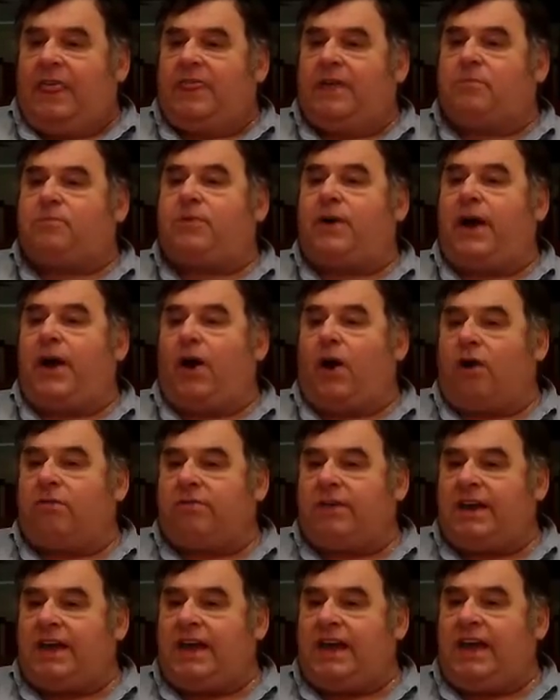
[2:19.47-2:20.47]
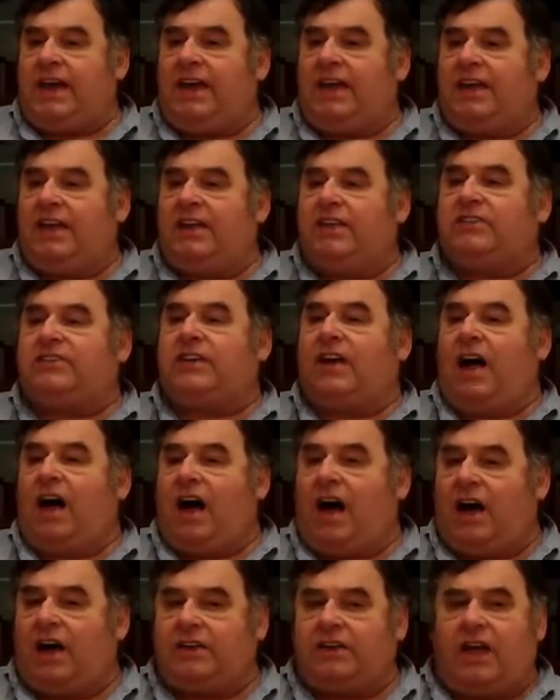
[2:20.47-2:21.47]
The priority is
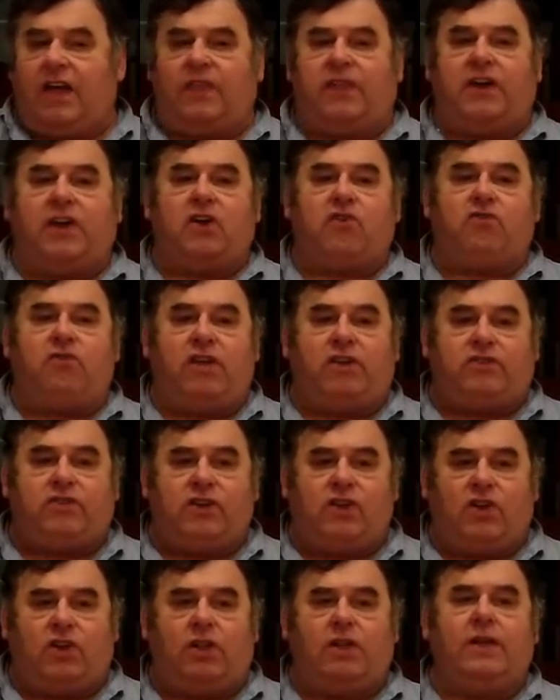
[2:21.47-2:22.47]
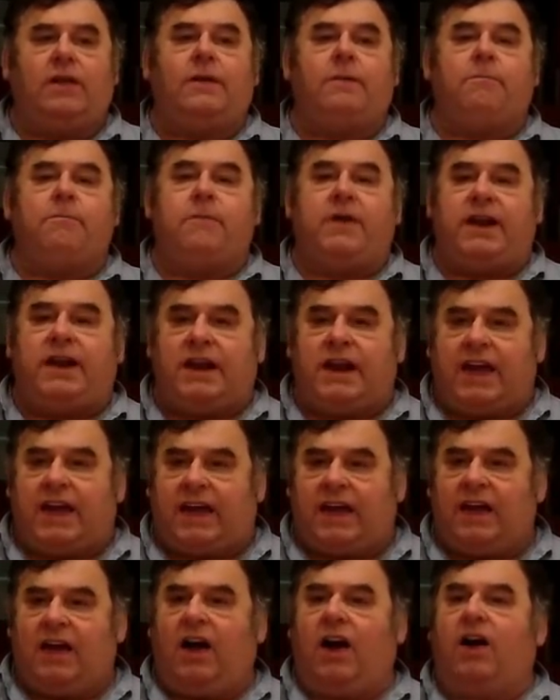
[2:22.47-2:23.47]
on the original
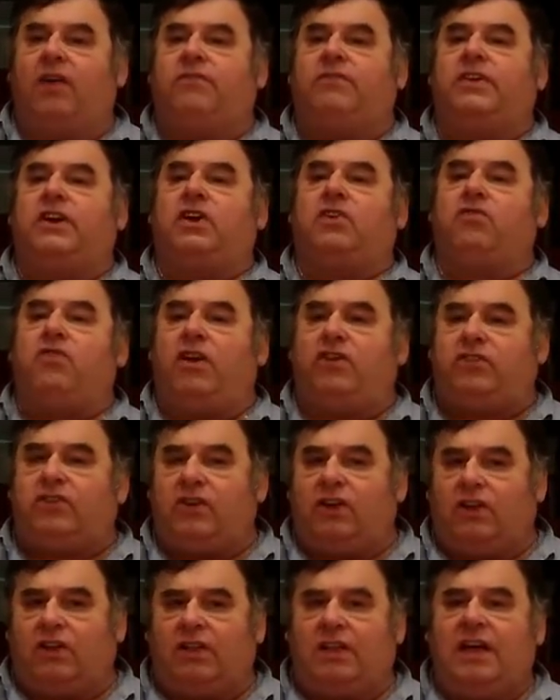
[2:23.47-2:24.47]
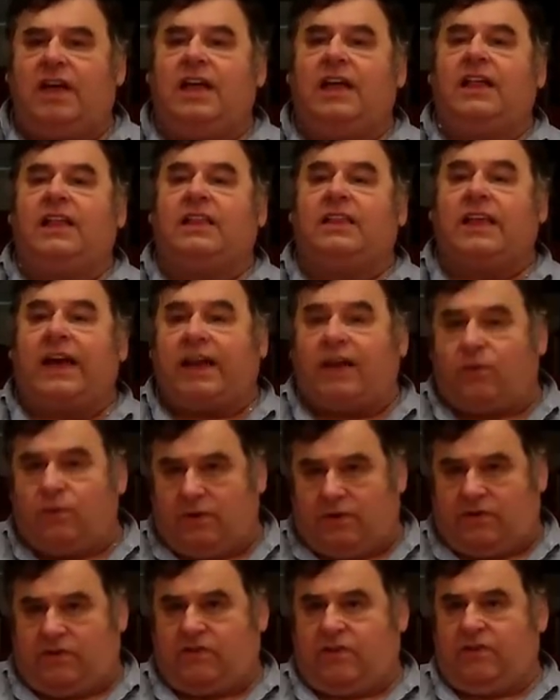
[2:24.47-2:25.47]
meaning of the original
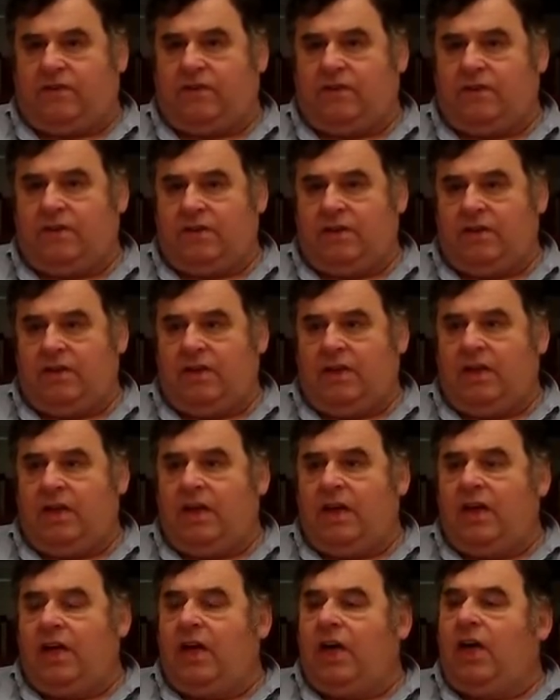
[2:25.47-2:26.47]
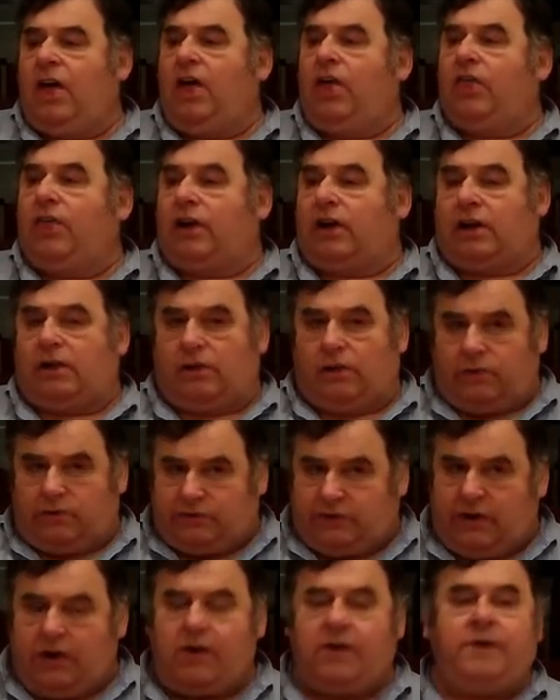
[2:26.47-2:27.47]
language the
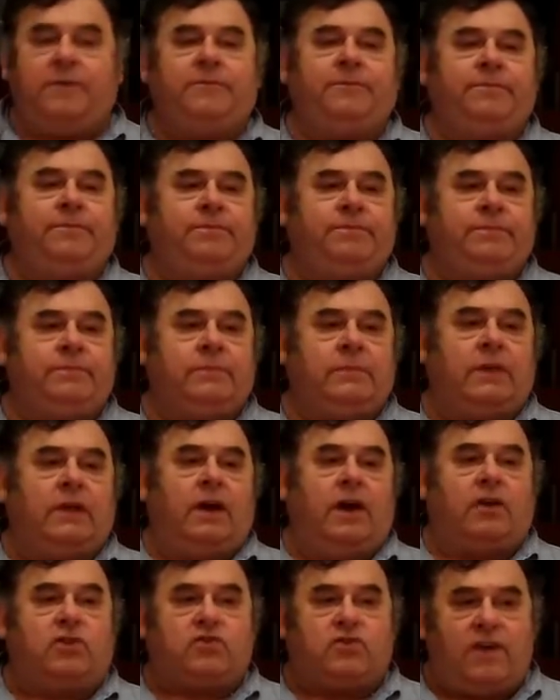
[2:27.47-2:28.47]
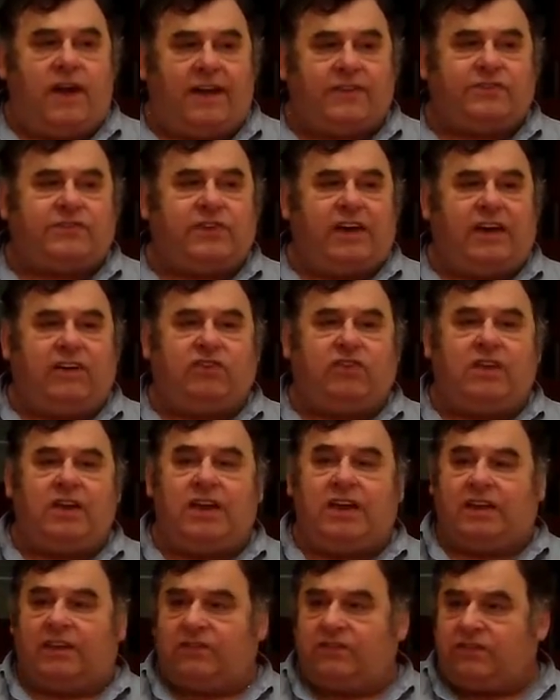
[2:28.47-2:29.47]
closer a
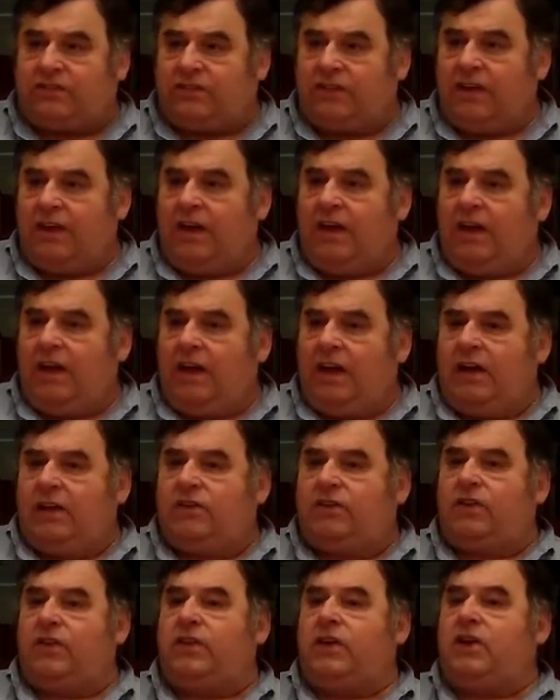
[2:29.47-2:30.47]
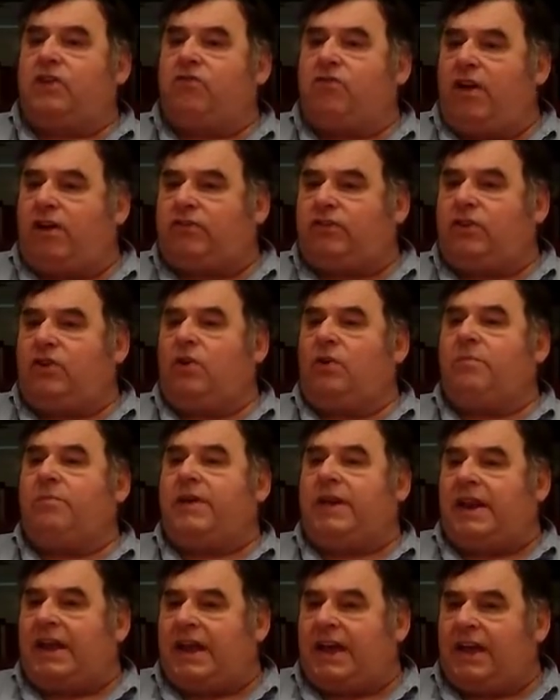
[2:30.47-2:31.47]
translation is to the original
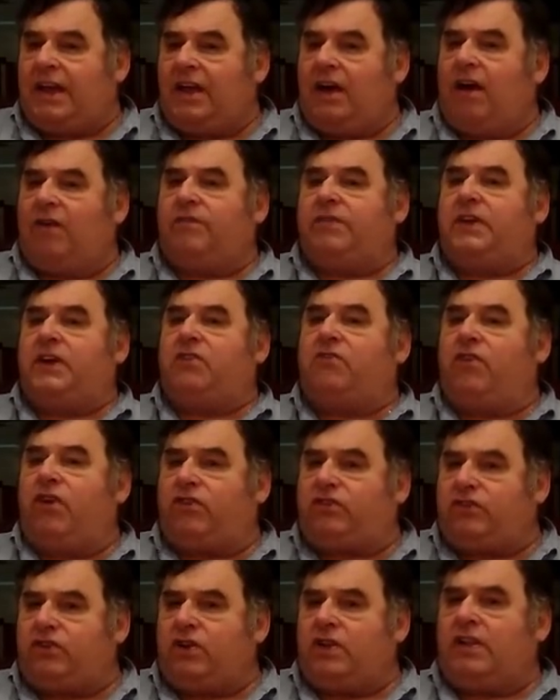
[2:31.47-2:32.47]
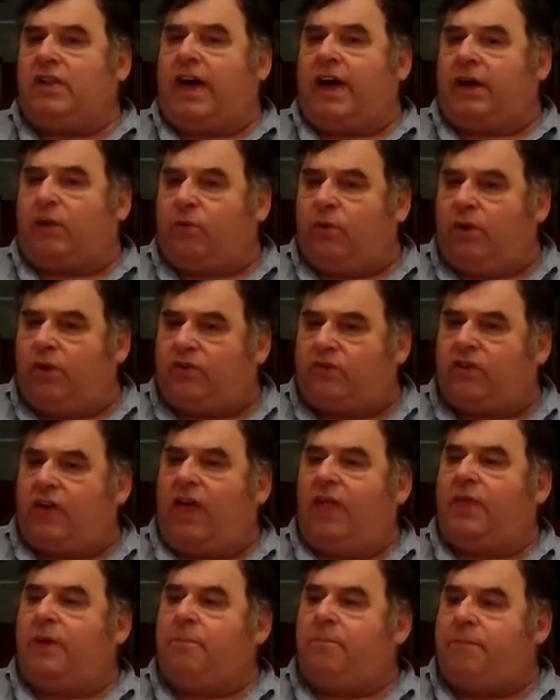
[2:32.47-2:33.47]
meaning of the original language,
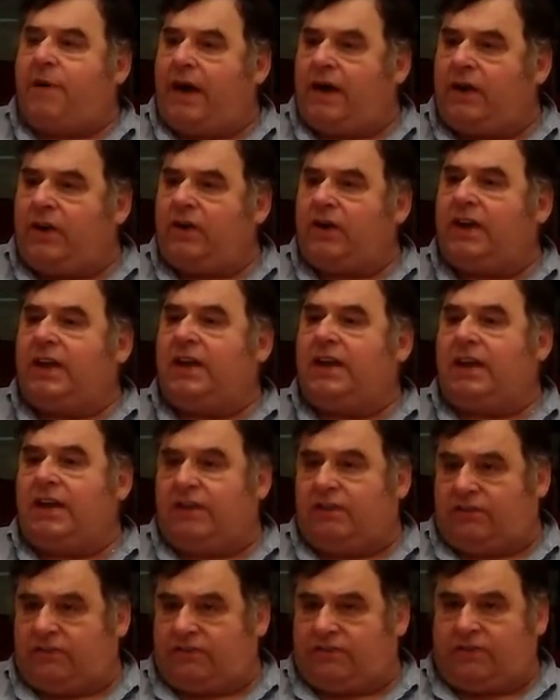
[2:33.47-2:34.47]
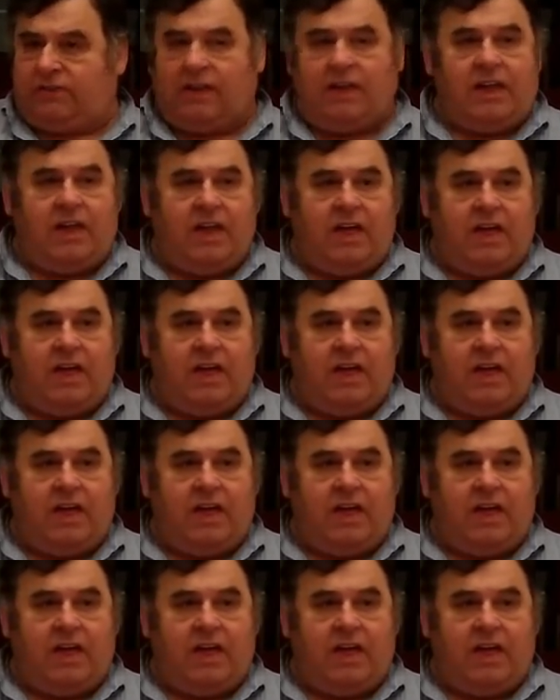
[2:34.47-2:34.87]
the better it is.